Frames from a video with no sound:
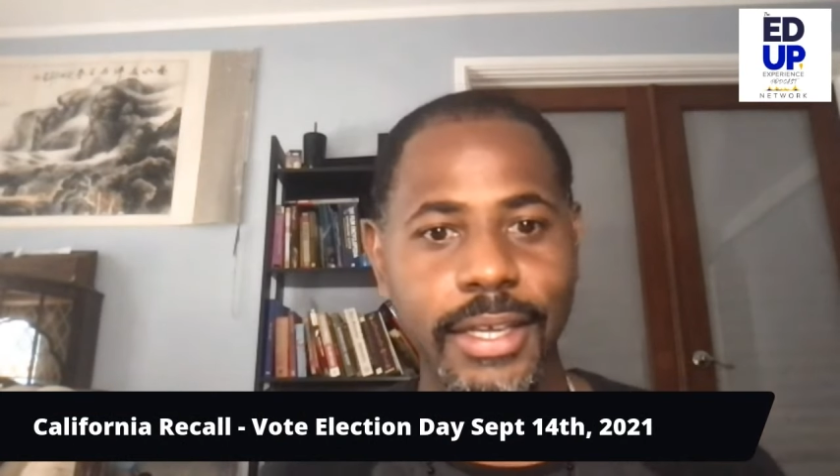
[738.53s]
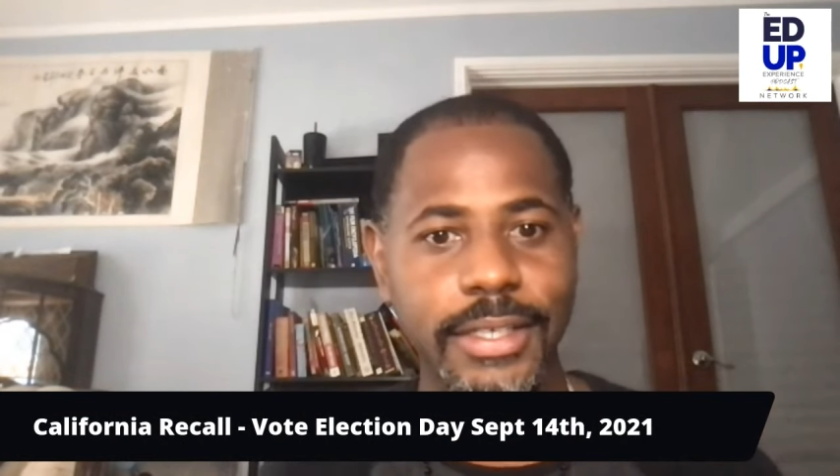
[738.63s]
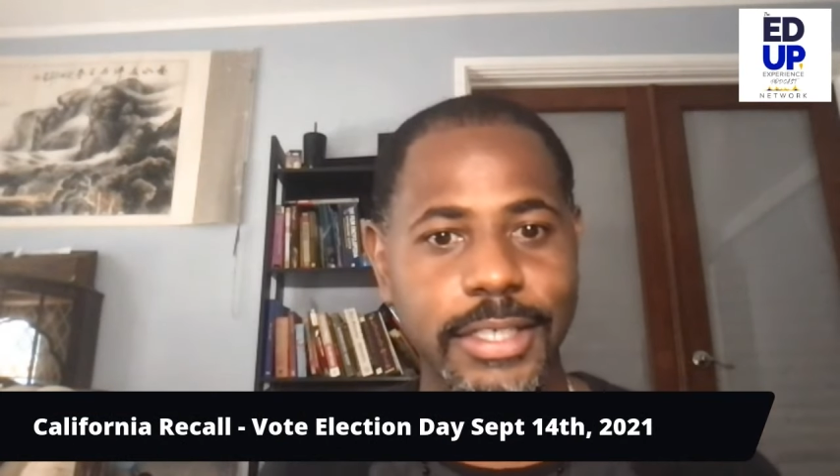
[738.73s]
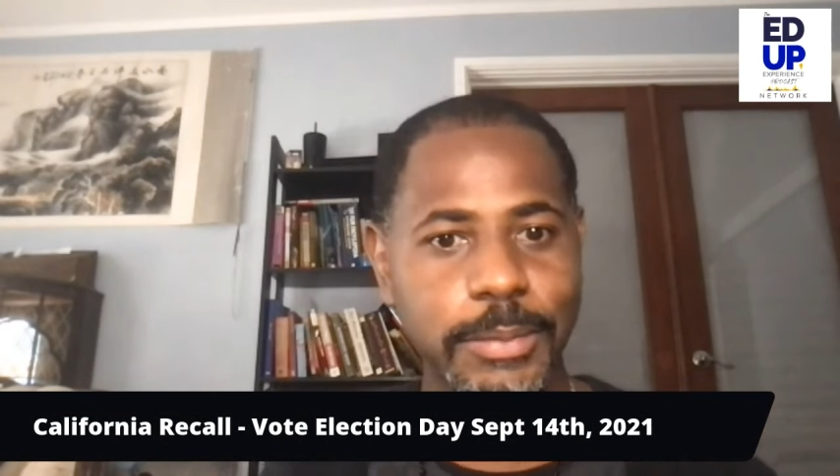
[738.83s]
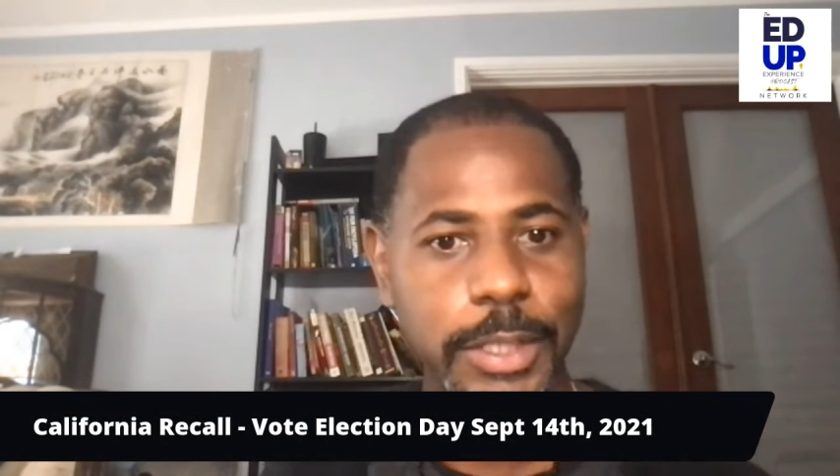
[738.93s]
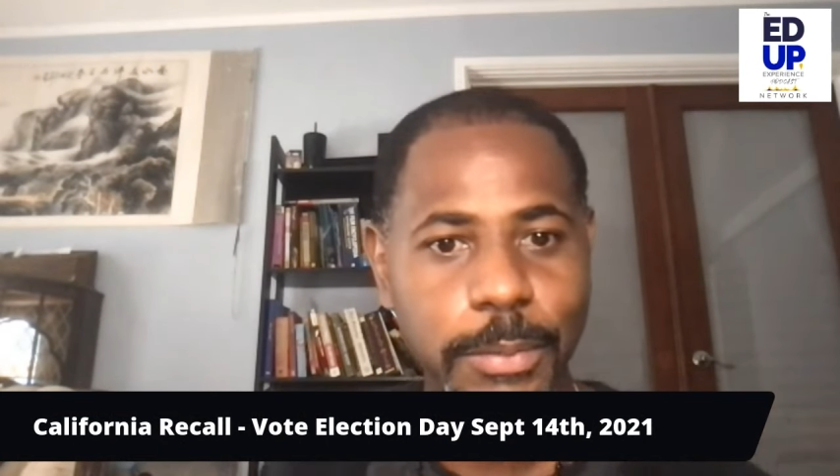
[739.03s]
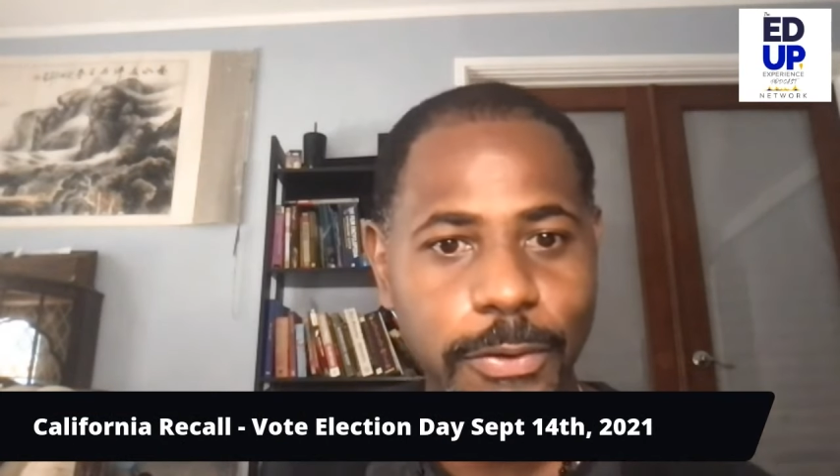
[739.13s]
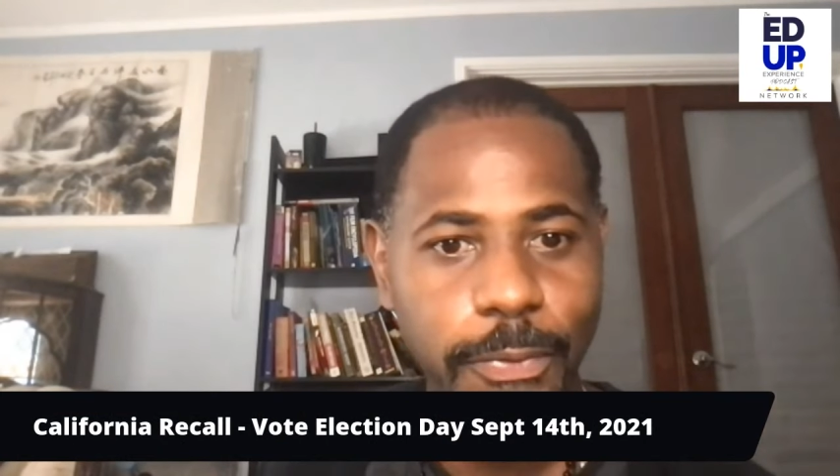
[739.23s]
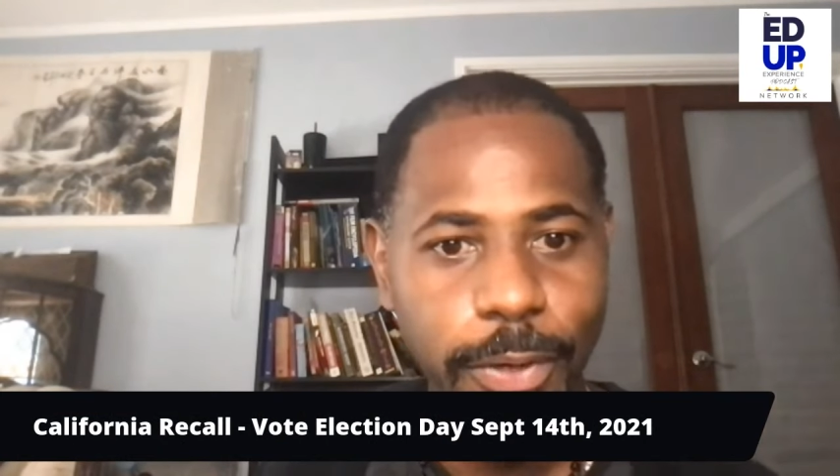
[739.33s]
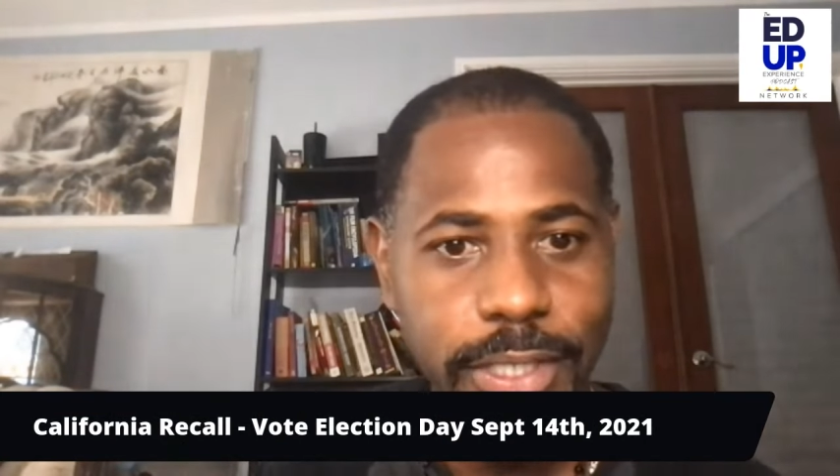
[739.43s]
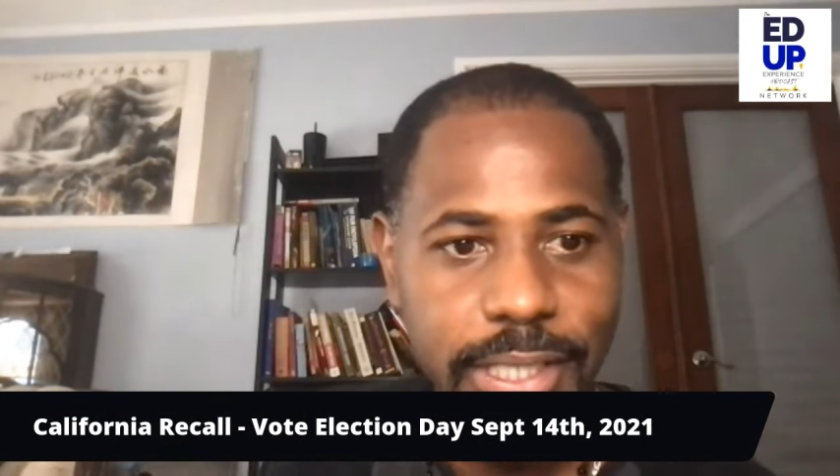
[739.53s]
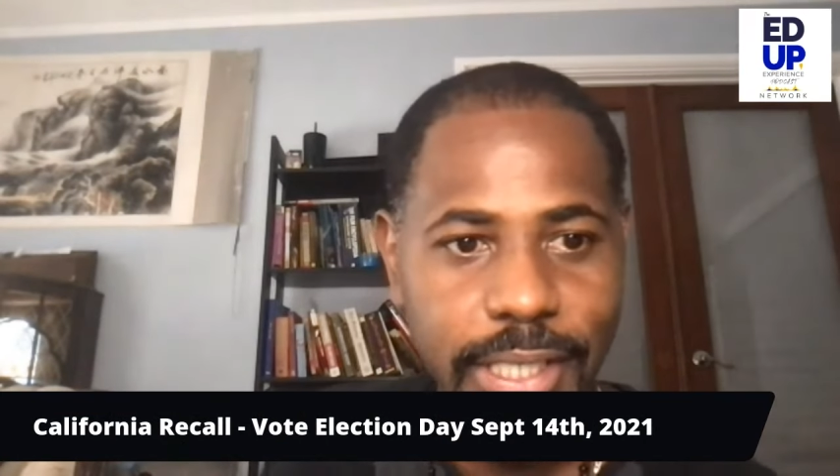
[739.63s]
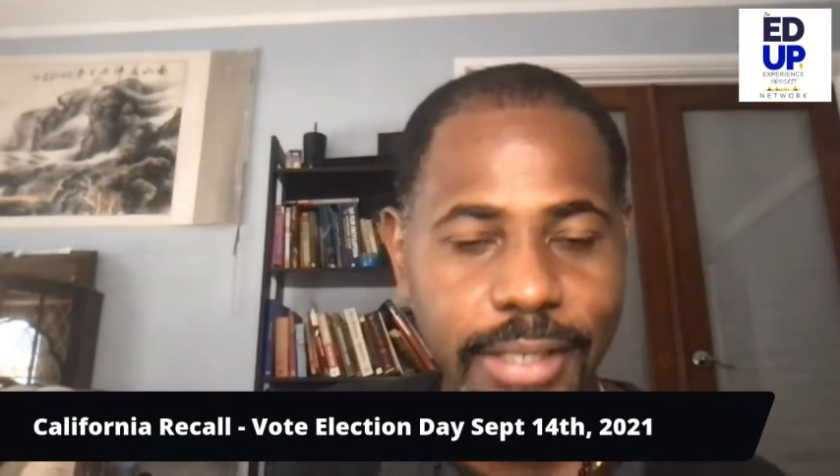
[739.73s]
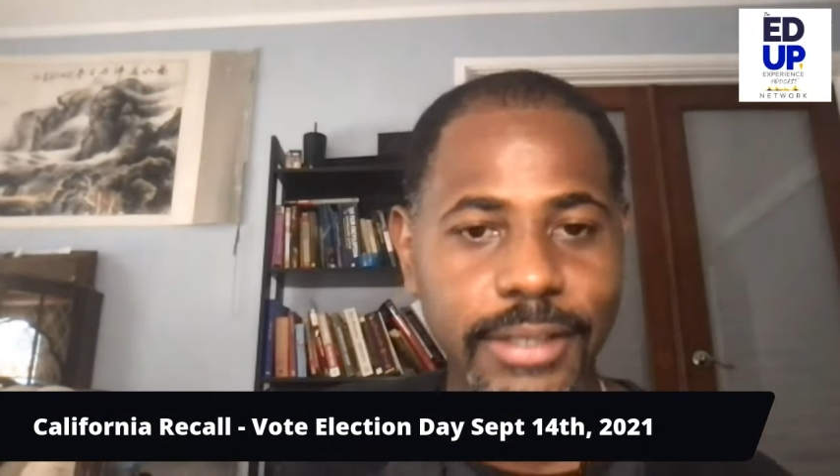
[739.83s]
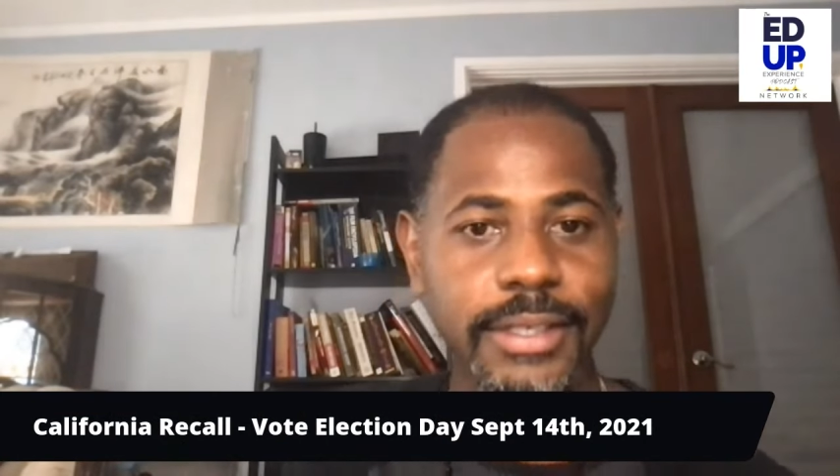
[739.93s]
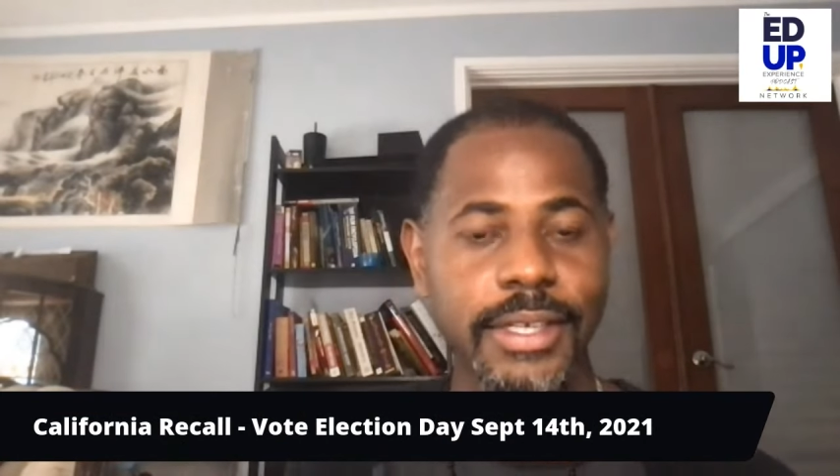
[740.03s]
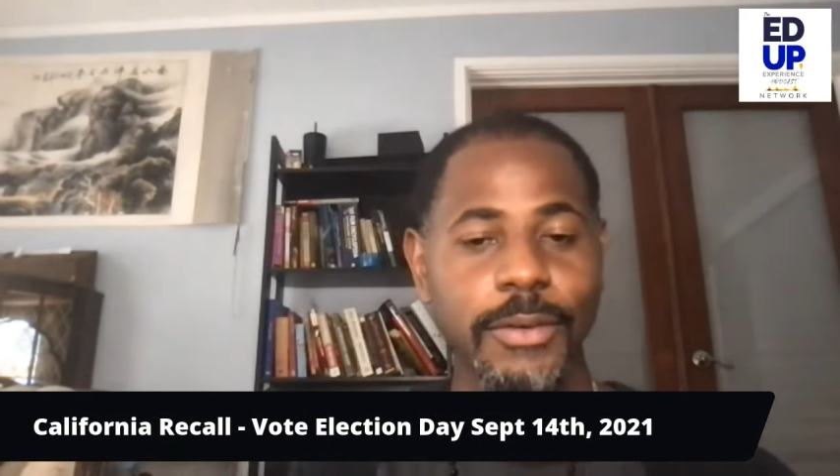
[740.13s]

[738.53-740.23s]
September 14th,